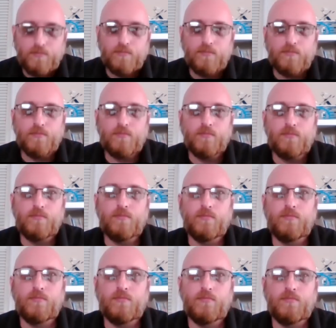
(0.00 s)

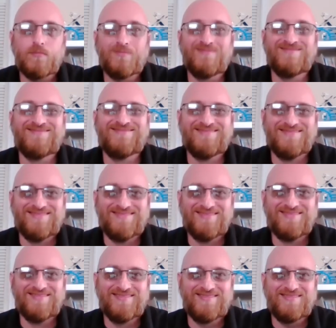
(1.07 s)

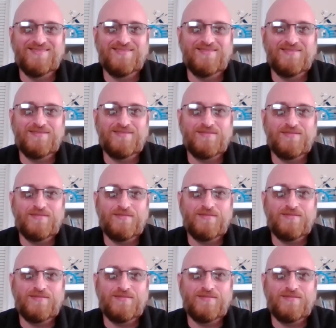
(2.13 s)
The person shown says nothing.